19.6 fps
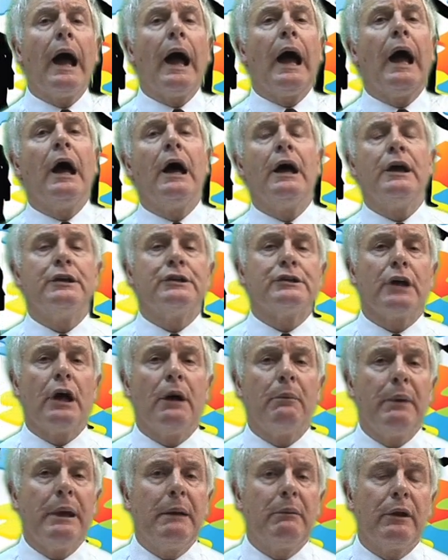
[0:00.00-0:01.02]
as
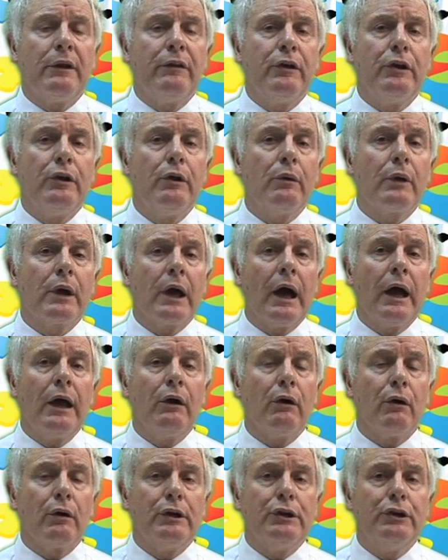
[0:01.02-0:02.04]
people in the UK
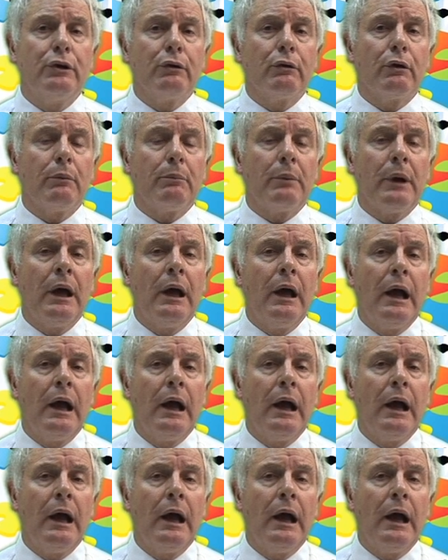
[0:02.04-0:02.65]
or in Europe,